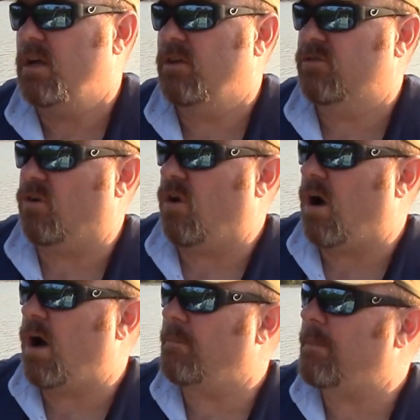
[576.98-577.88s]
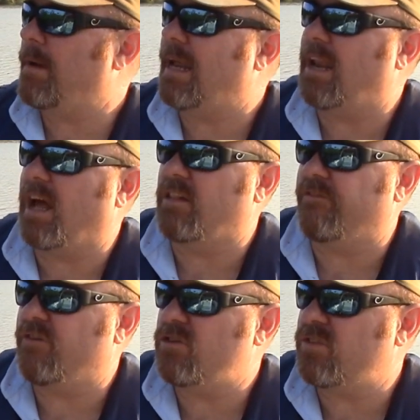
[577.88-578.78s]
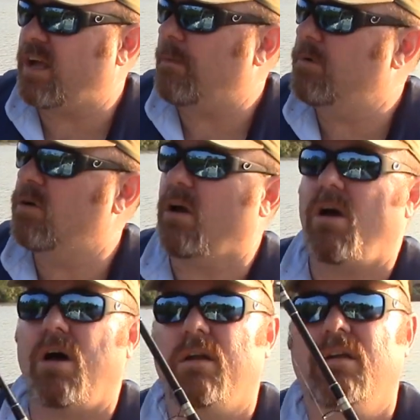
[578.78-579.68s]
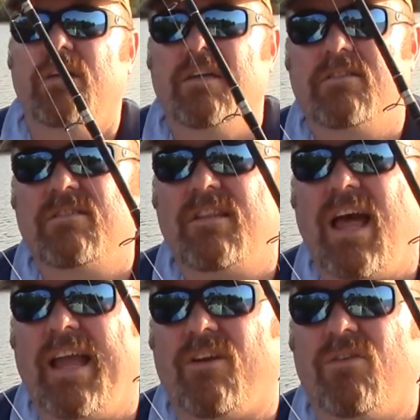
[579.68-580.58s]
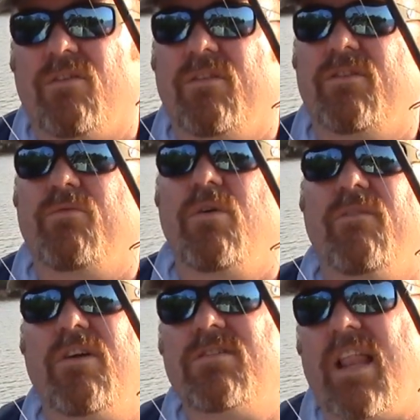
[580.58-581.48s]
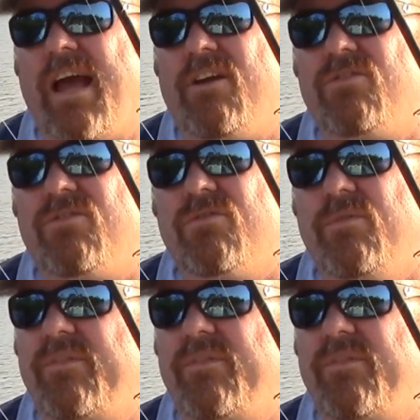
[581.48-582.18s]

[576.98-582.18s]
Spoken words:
So on my main line, the first thing I put on is a slider. These are one of our sliders. We've